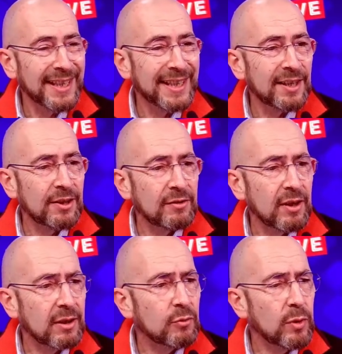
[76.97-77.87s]
is
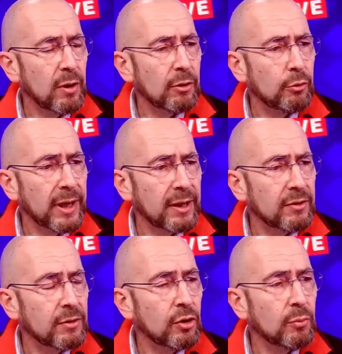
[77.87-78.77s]
that we are ranked
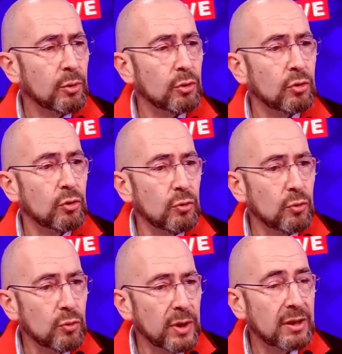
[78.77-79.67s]
number
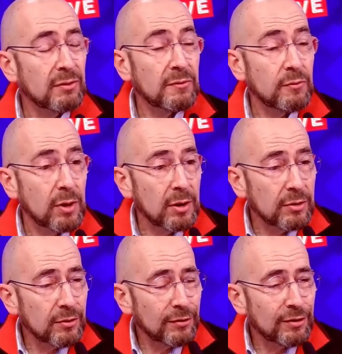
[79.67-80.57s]
2 in
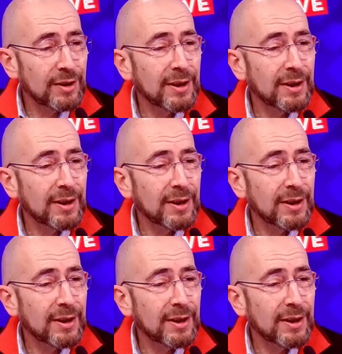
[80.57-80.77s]
France